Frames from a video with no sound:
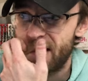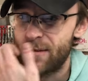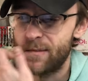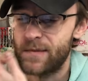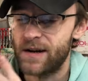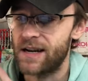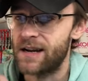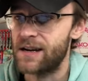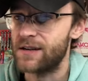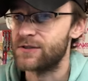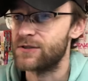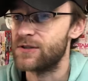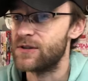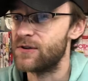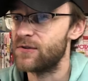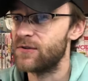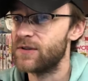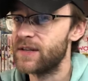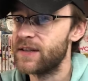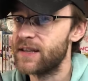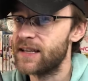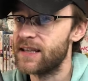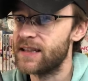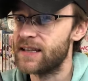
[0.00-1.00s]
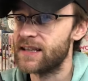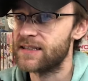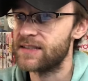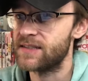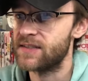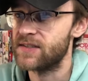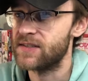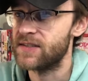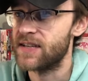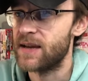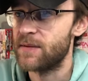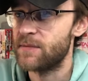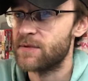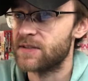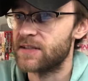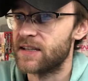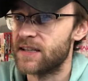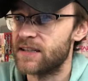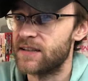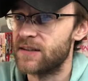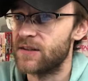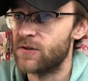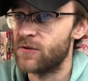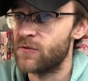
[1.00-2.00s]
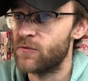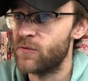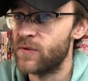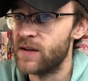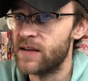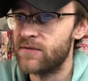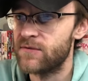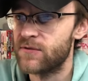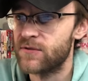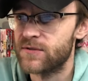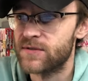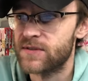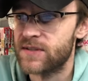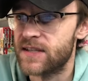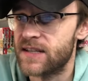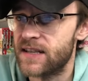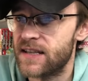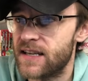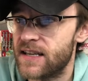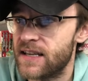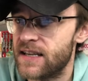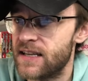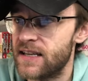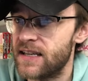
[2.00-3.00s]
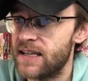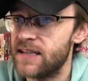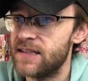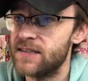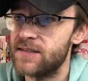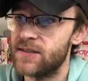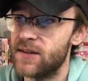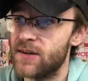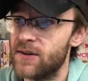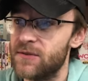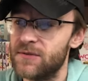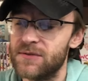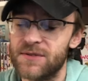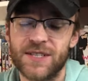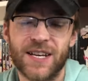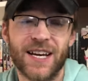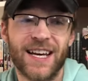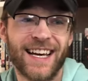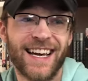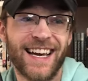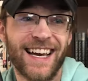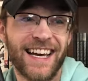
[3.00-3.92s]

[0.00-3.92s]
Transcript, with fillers: oh my gosh, the only thing that's the same is like the Weevils and the Izos.